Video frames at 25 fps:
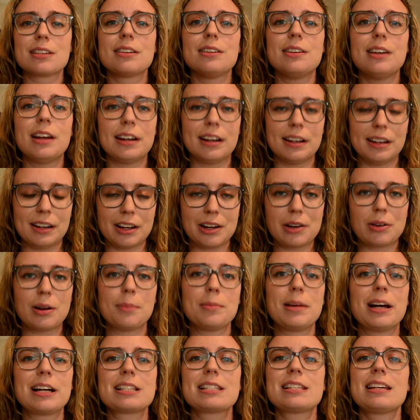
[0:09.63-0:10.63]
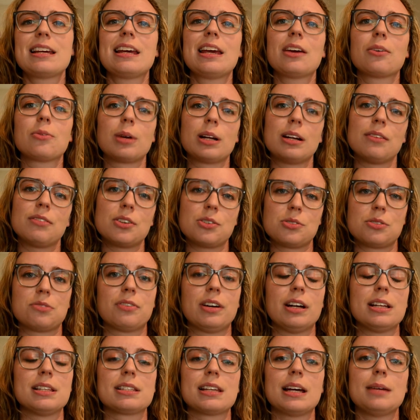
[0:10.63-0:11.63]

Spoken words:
No. I'm not saying get rid of those friends.